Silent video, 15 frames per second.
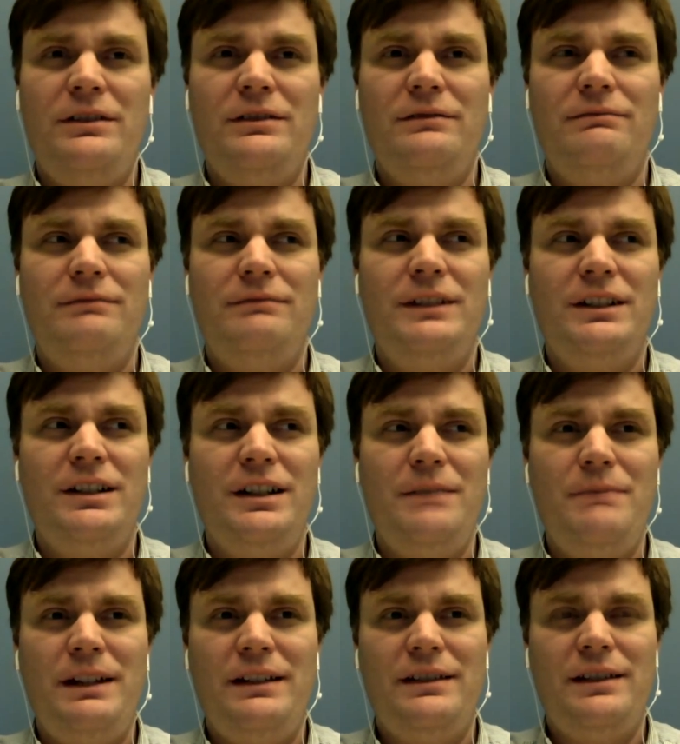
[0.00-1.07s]
they're they're going to
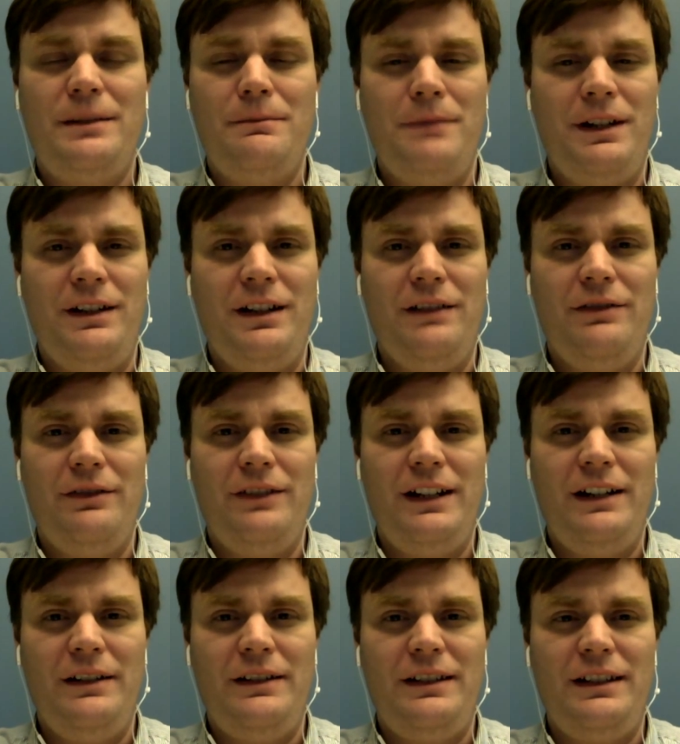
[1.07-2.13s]
make some money off of it.
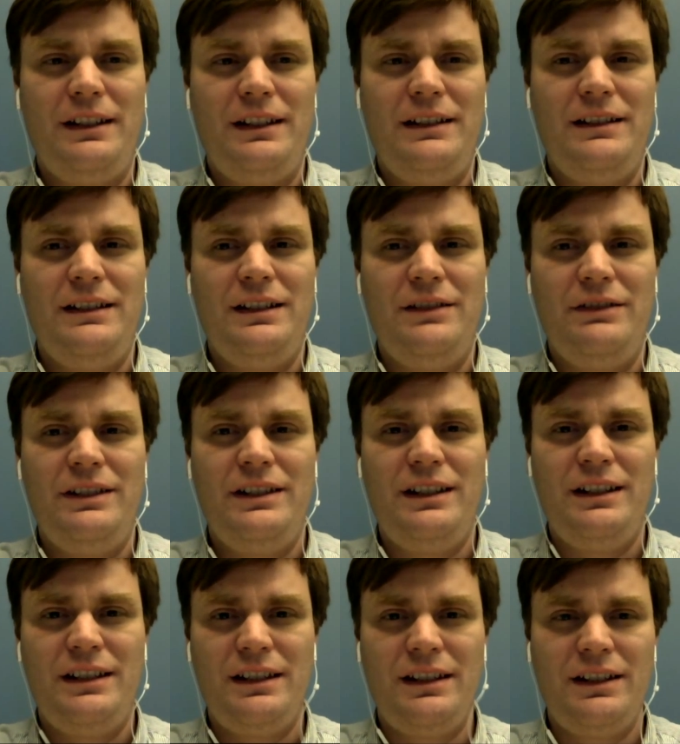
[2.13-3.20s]
It's, it's you know it's
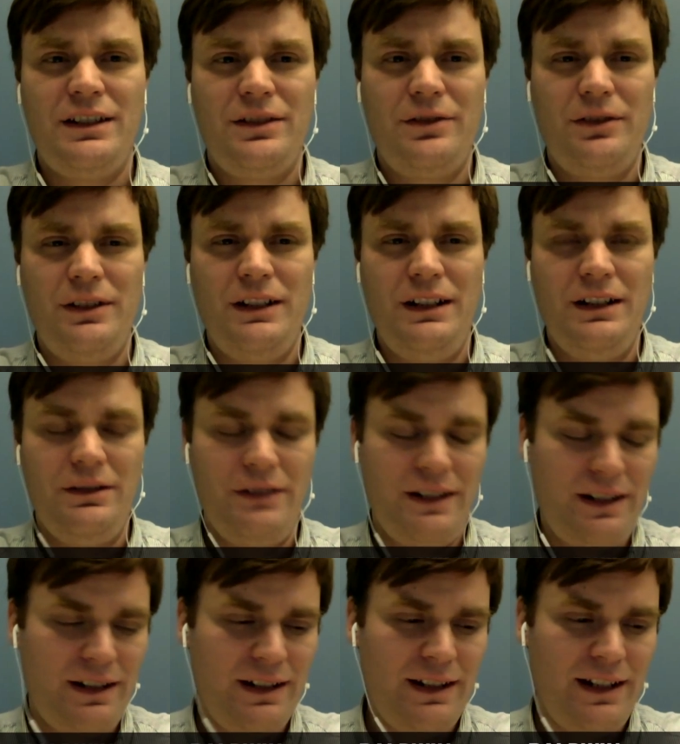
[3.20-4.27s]
it's the sort you know
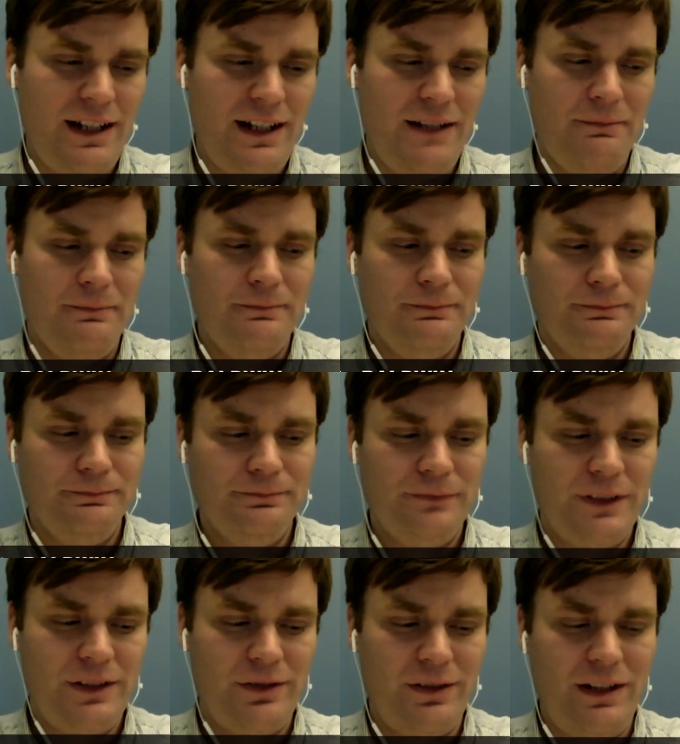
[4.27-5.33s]
it's the same
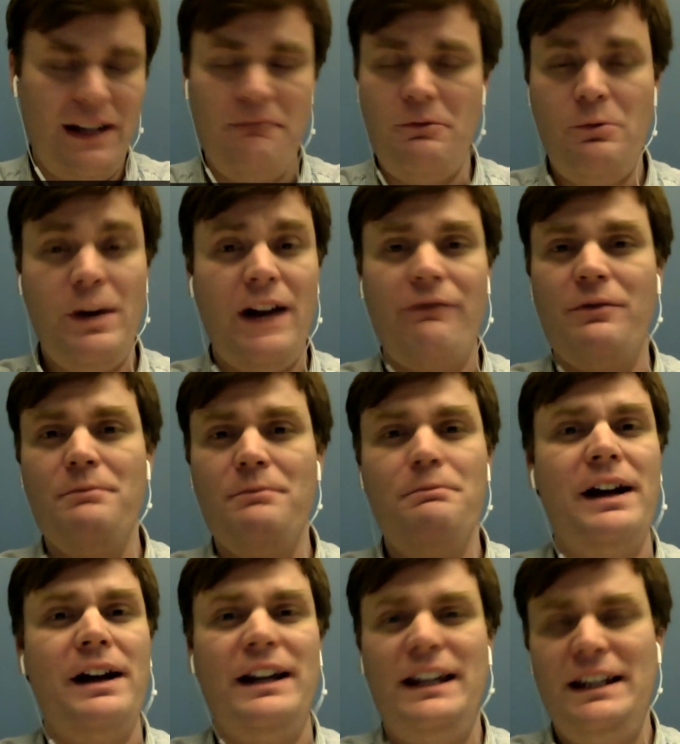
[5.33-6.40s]
sort of uh, whatever
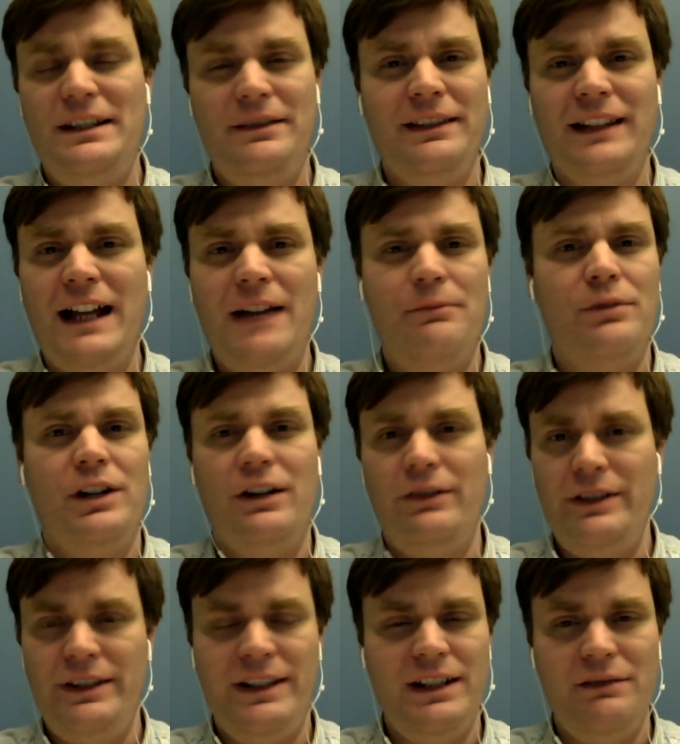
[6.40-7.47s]
money
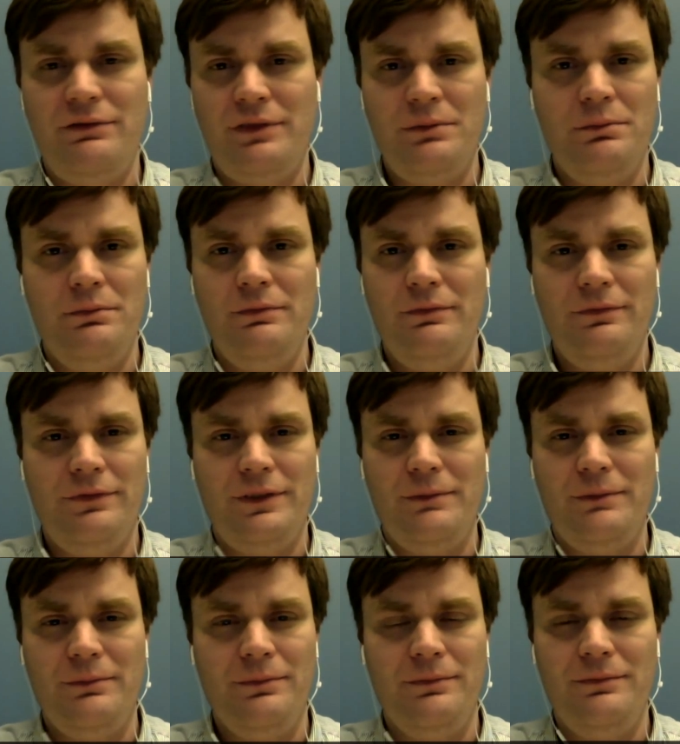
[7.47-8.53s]
libraries get from
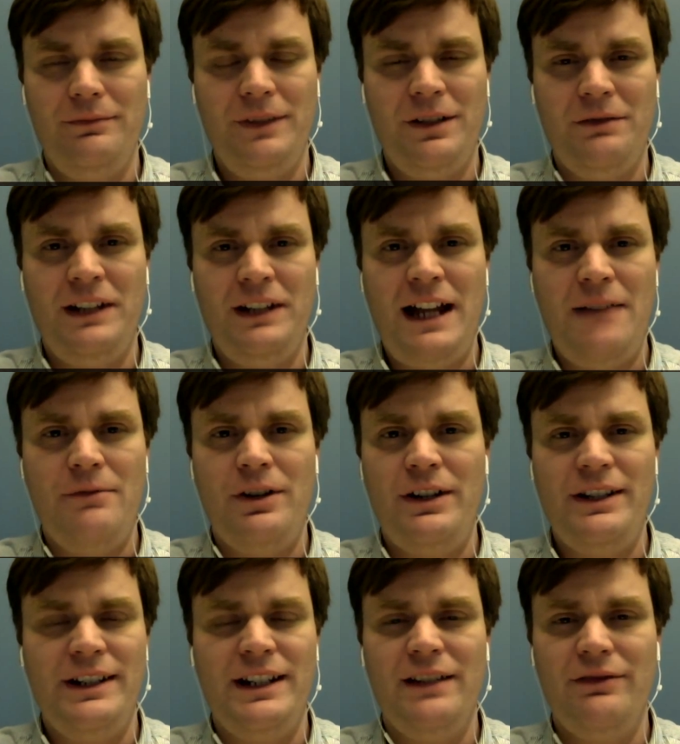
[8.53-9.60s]
from or
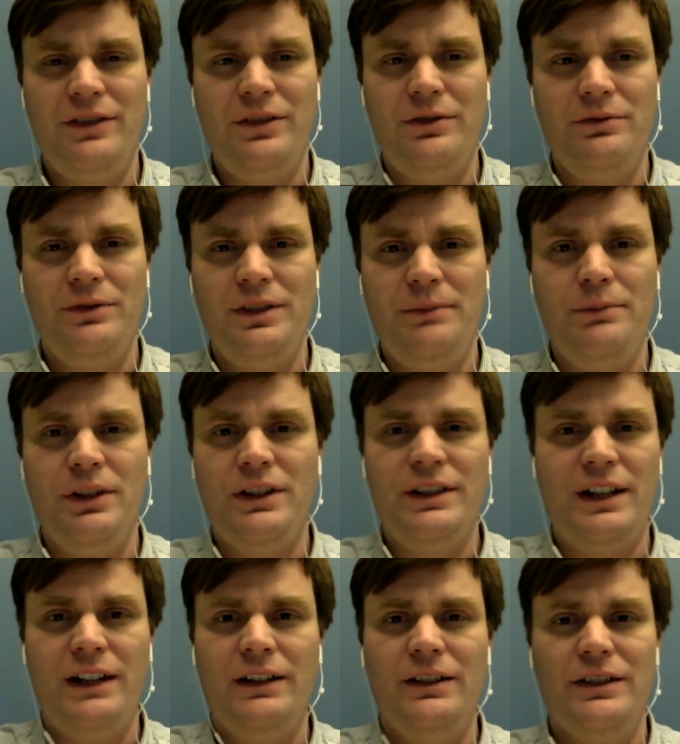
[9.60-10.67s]
libraries give to to
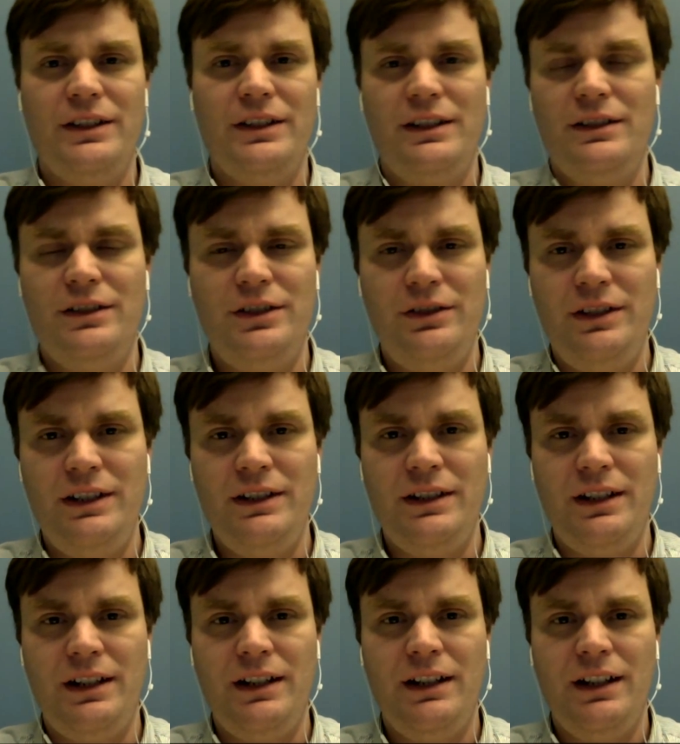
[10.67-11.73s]
booksellers and to these
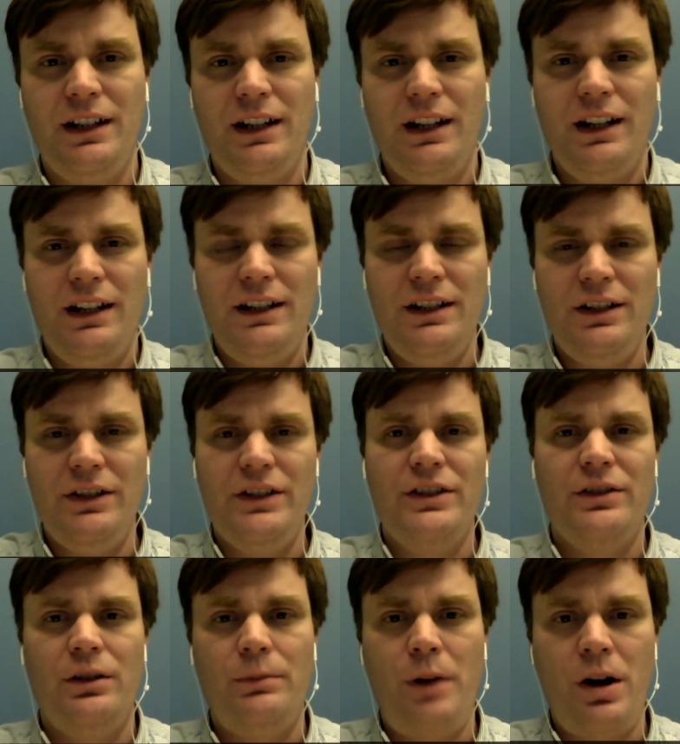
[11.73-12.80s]
uh, you know these
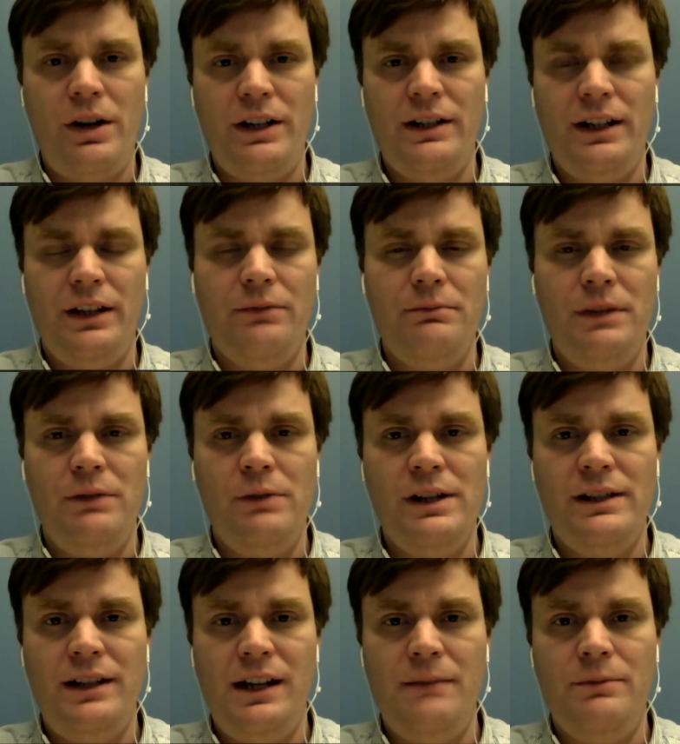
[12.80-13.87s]
third parties like
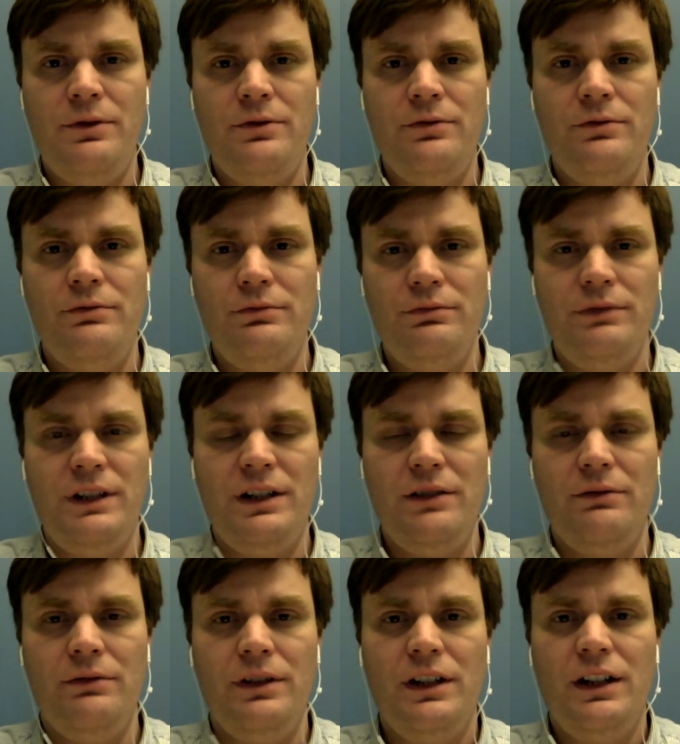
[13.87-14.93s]
Midwest Tape who you
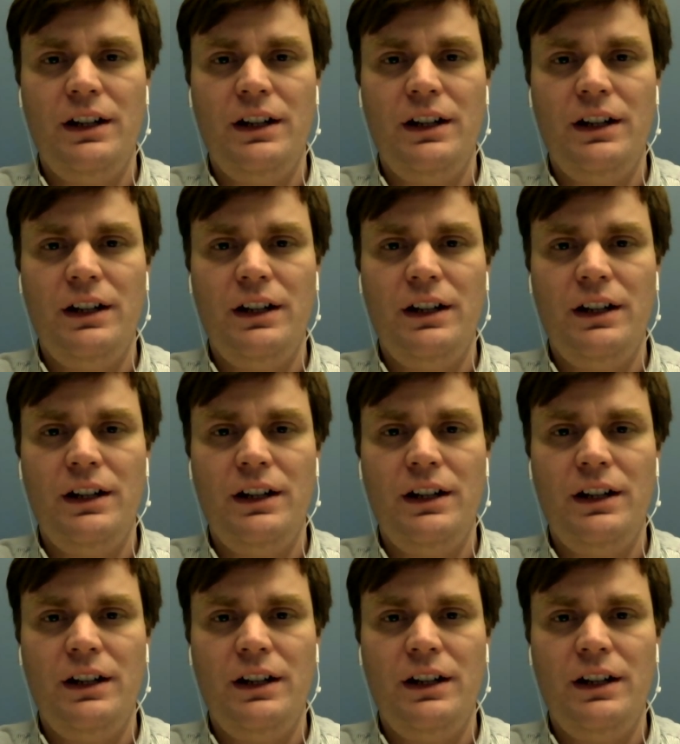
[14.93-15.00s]
know